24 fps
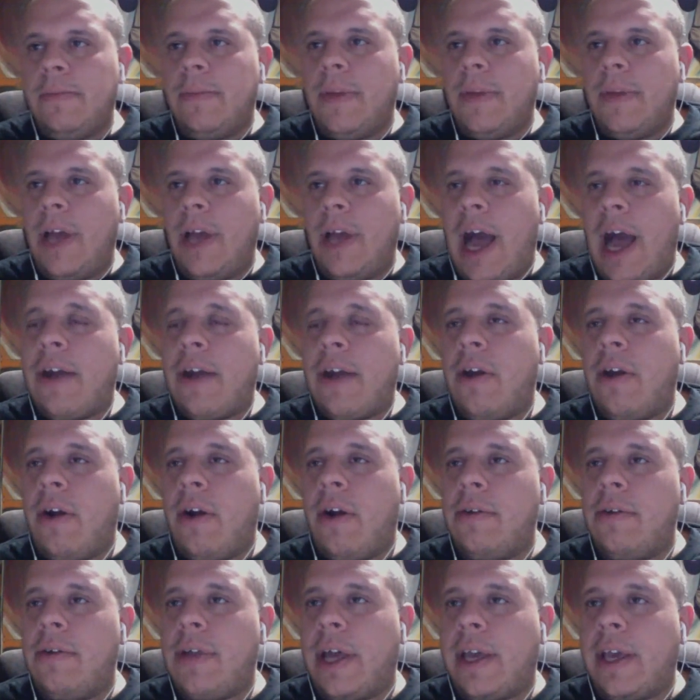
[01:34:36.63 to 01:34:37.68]
I don't
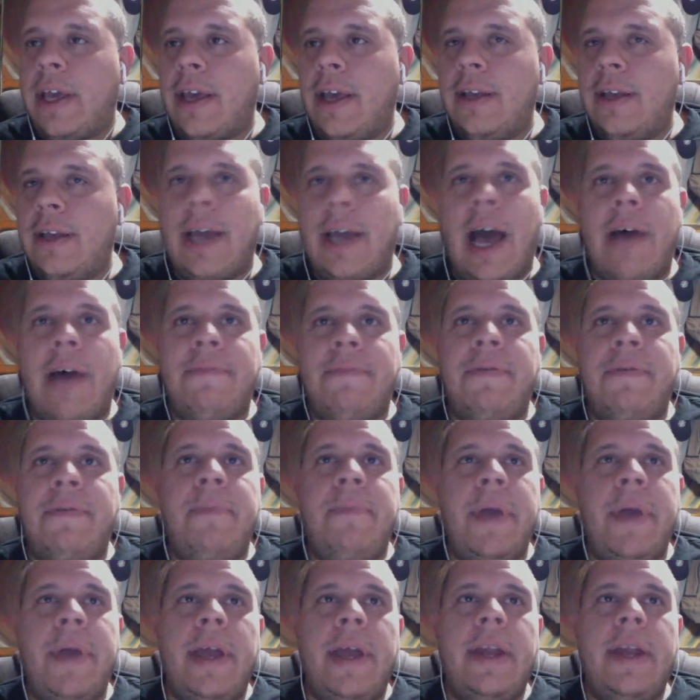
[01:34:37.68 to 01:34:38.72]
know. Like, God
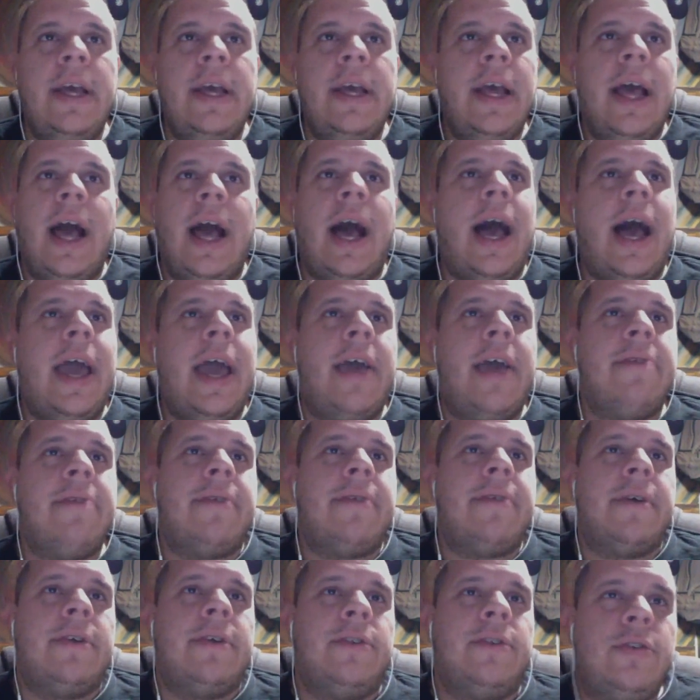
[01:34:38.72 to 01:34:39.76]
forbid I
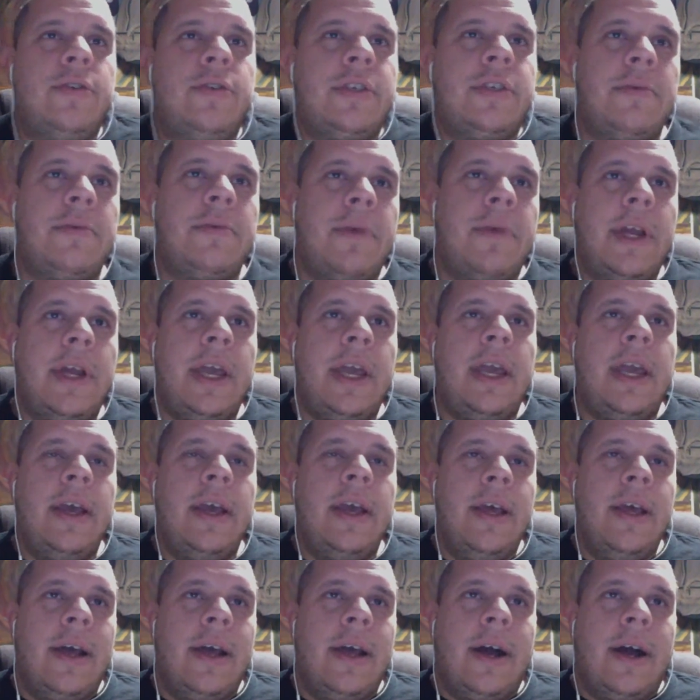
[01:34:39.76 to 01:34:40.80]
ever lose somebody.
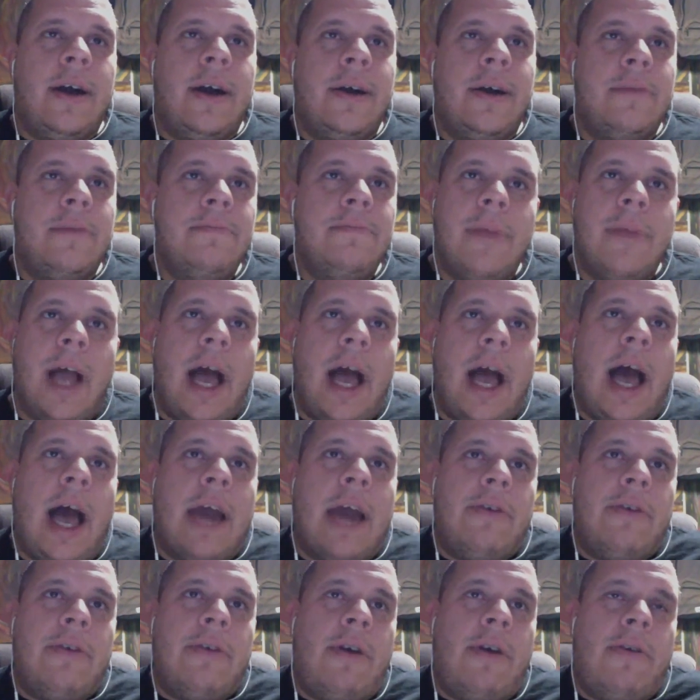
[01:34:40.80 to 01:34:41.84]
I
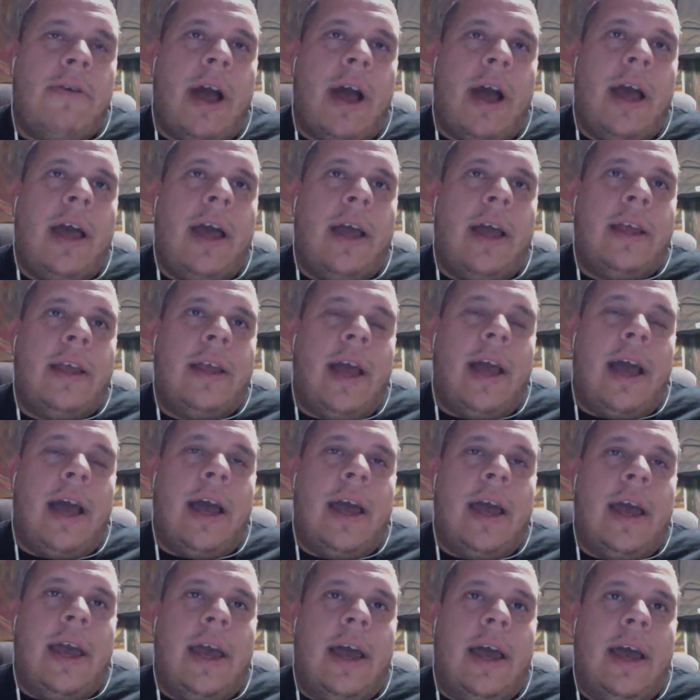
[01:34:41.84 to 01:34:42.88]
don't know.
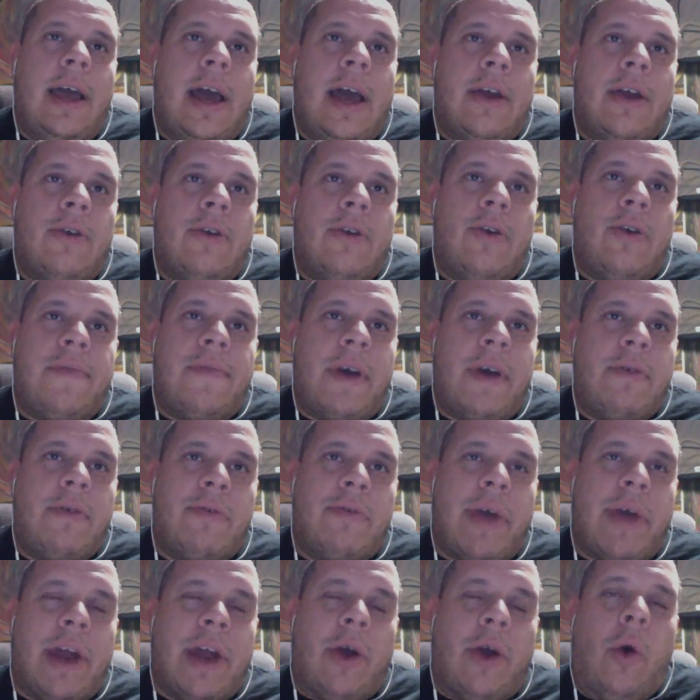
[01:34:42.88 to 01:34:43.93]
I don't know if I would
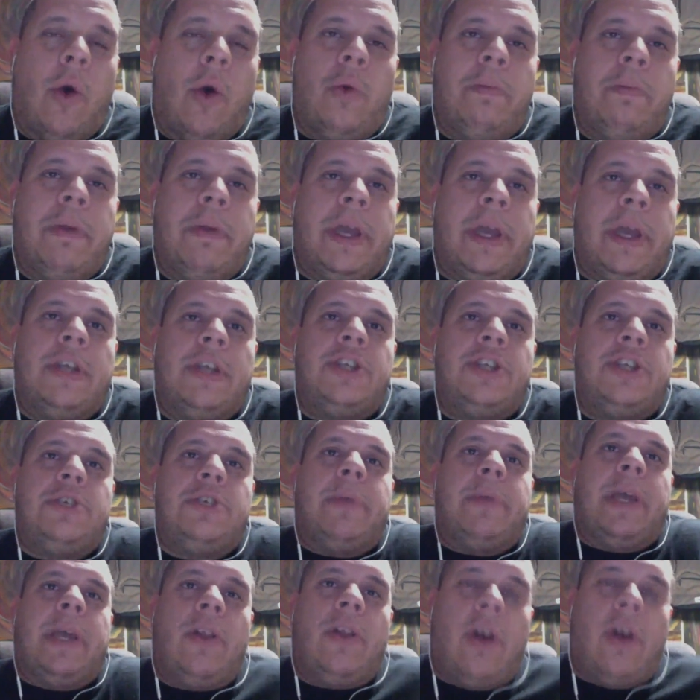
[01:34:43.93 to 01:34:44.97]
write a whole big
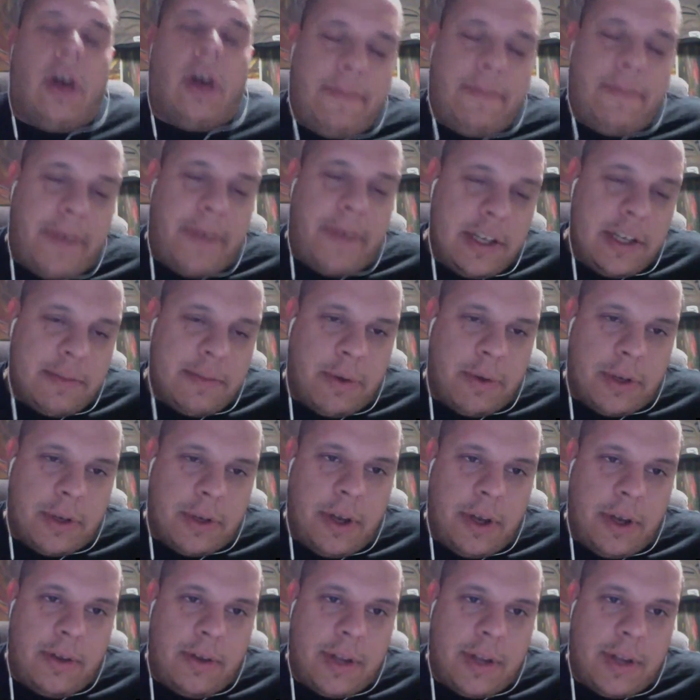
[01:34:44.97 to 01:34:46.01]
spiel on Facebook. You
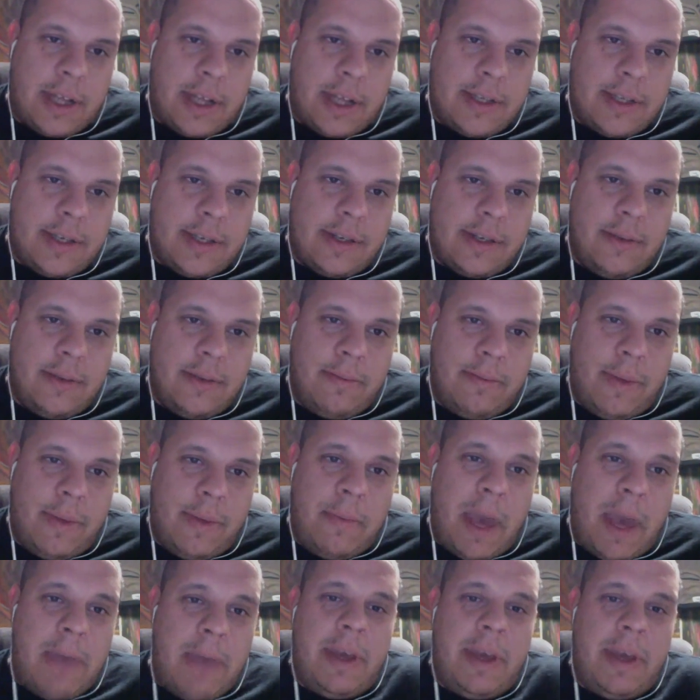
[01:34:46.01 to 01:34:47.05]
know, that's
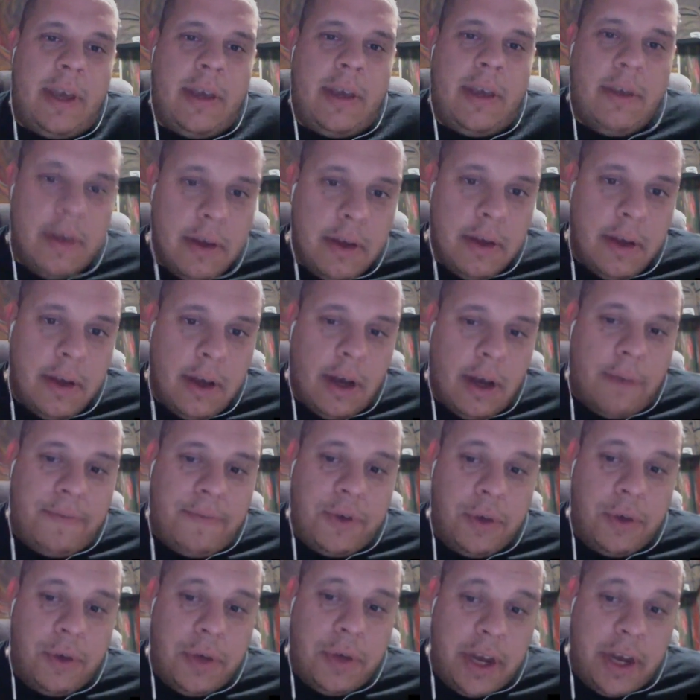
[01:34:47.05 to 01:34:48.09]
maybe a
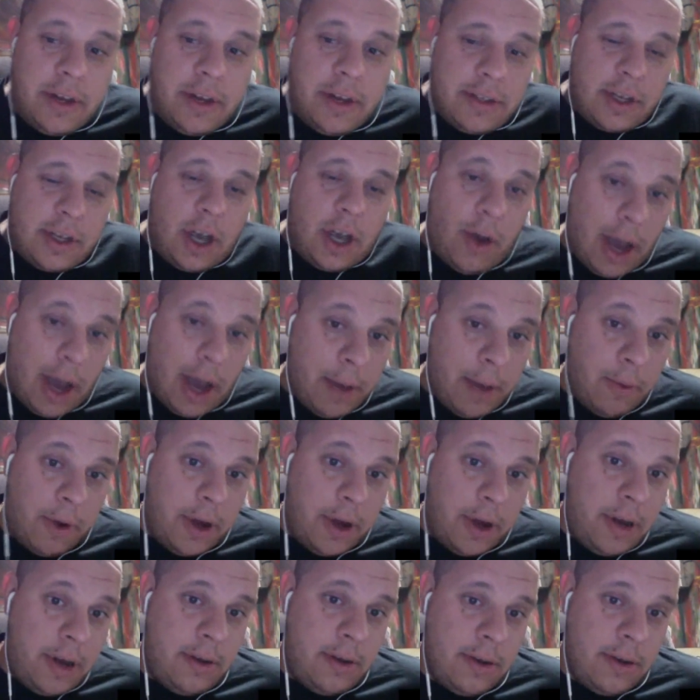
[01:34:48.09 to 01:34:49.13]
few years ago I
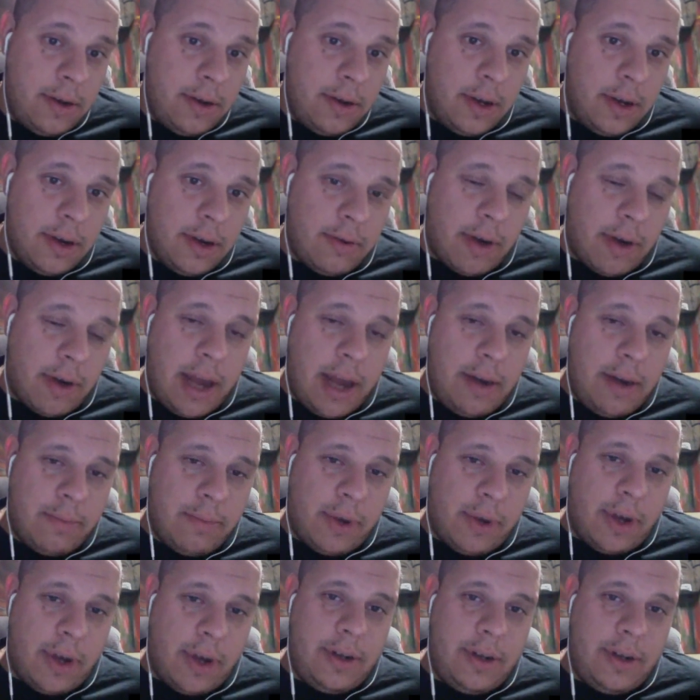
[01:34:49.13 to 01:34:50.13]
would, right? But